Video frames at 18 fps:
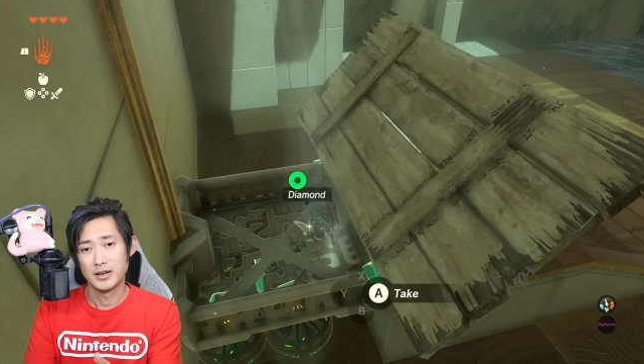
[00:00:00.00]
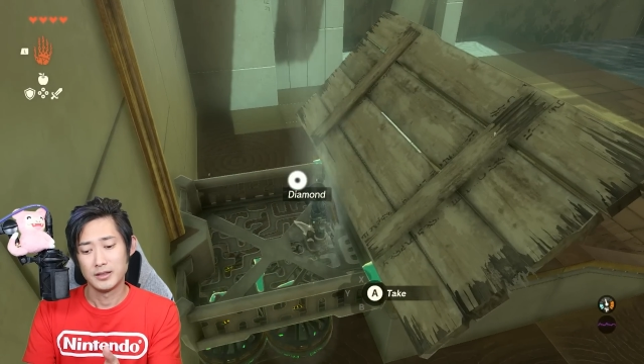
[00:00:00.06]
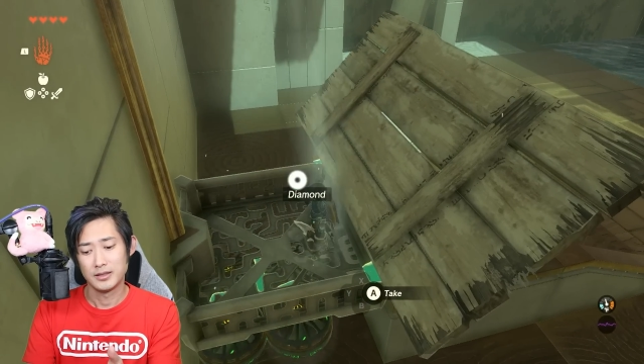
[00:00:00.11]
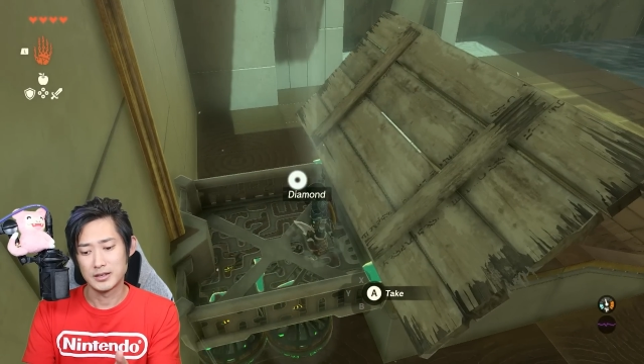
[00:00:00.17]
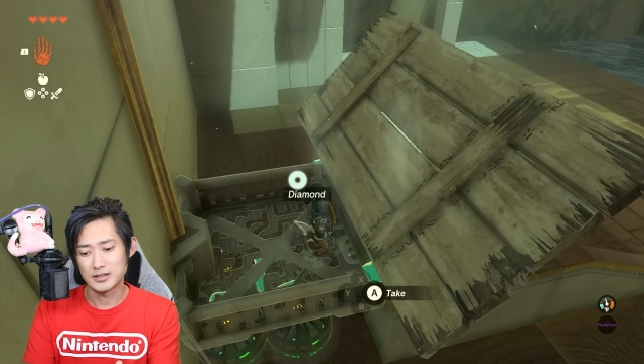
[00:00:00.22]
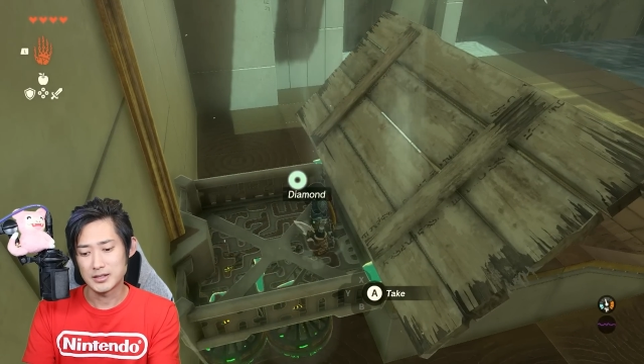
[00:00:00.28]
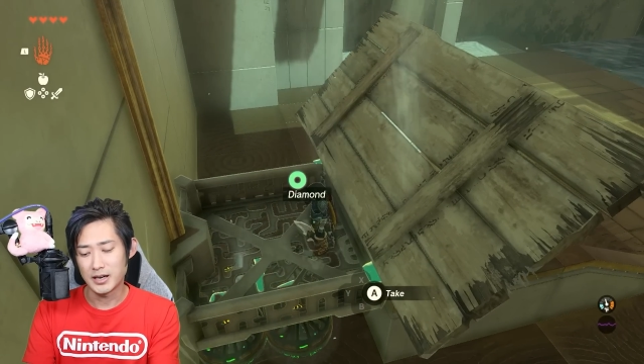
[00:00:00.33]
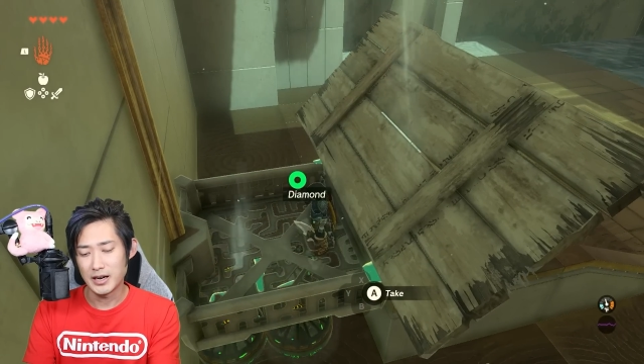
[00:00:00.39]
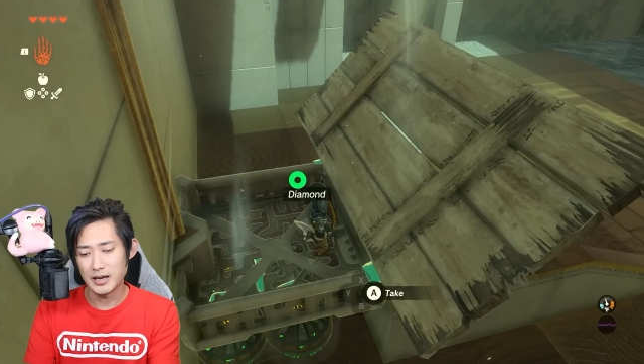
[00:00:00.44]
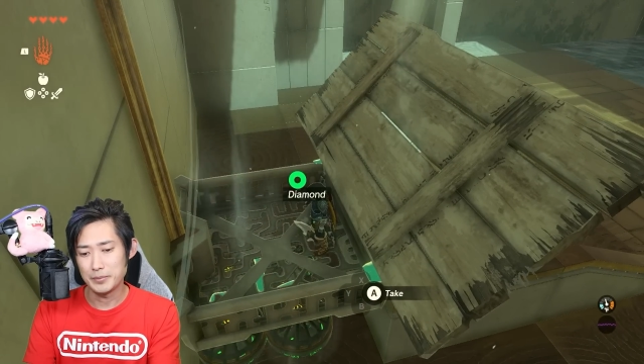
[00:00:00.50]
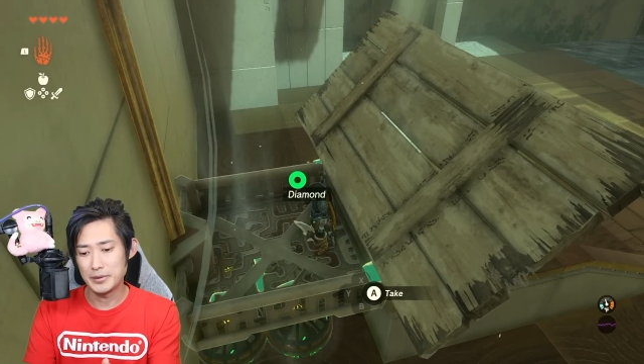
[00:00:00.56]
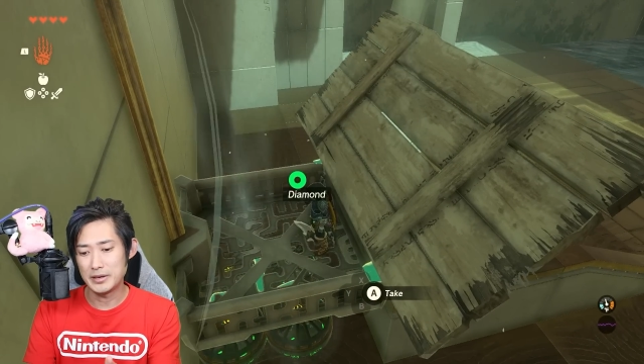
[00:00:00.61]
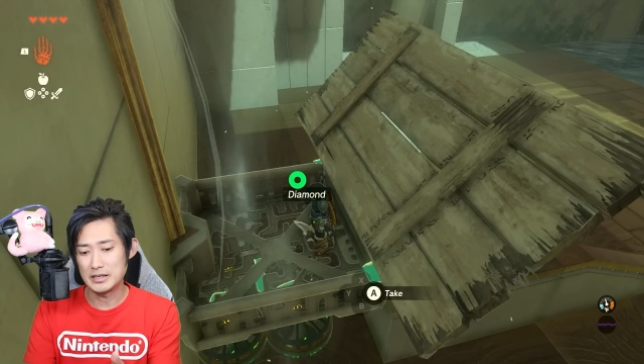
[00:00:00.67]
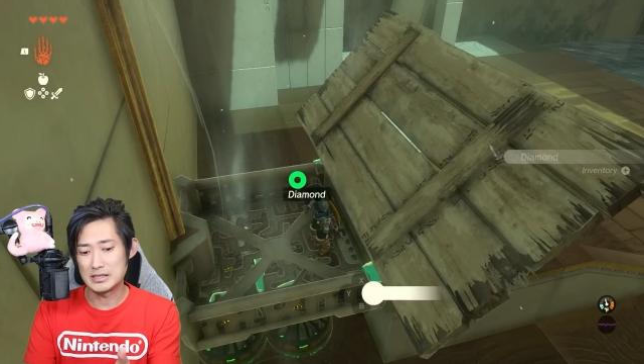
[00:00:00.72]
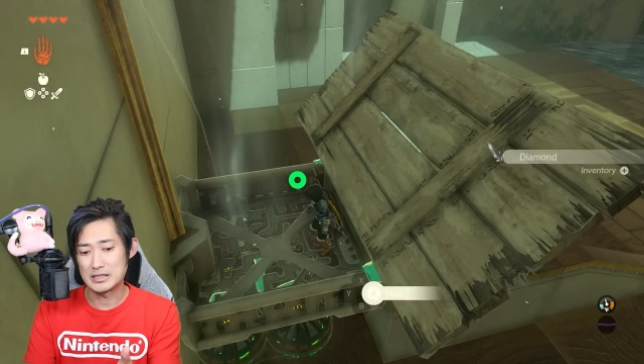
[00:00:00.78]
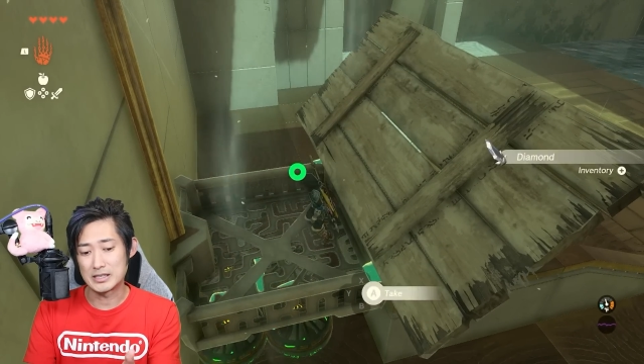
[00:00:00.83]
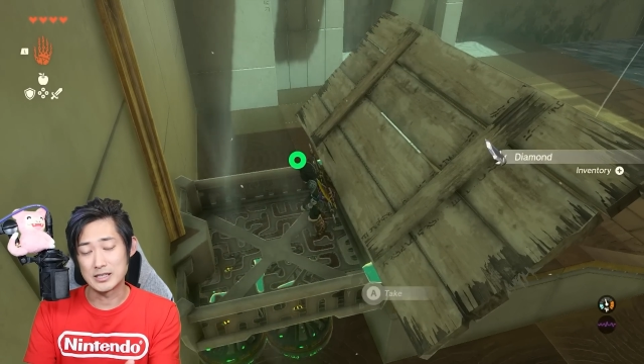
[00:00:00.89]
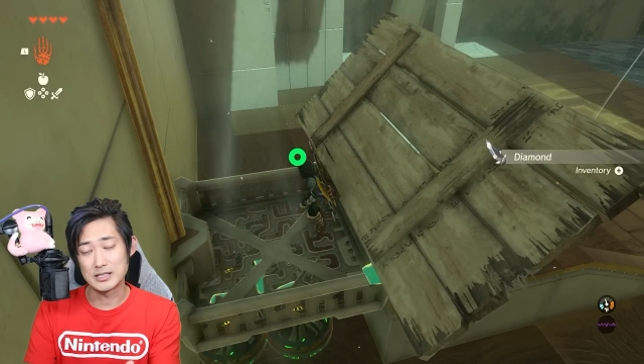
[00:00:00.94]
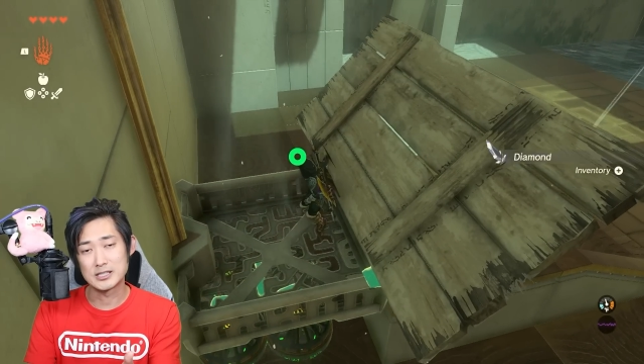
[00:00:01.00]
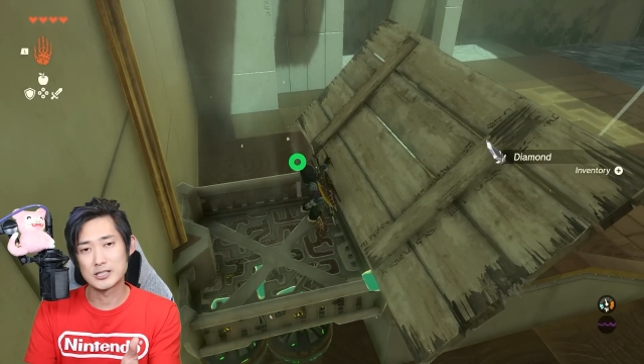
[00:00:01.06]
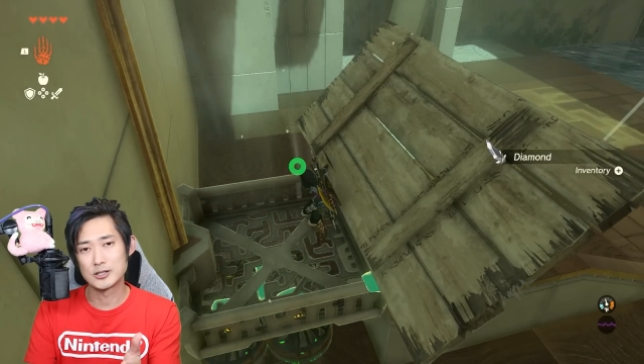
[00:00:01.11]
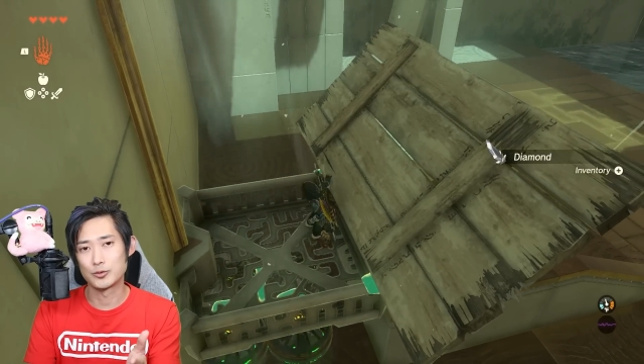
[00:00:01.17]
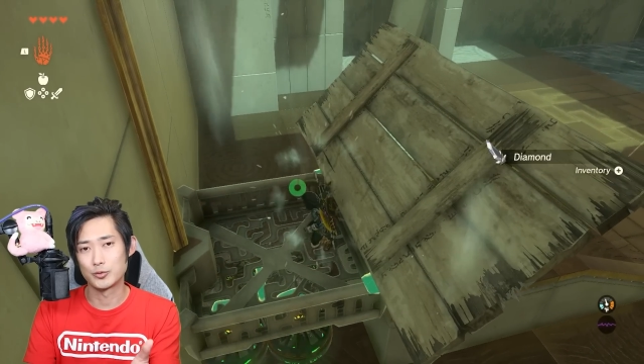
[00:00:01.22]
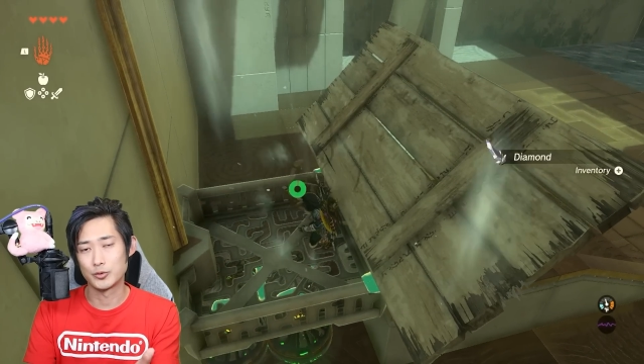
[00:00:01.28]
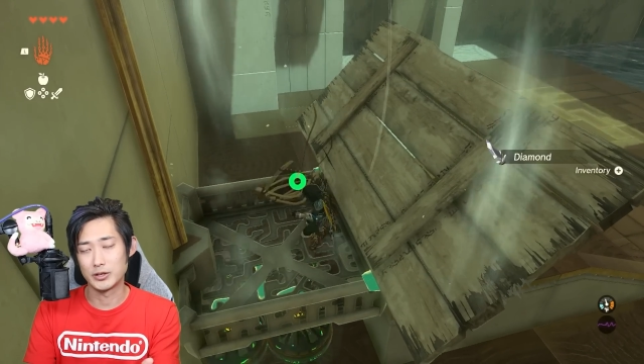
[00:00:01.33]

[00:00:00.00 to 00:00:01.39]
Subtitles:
The timing doesn't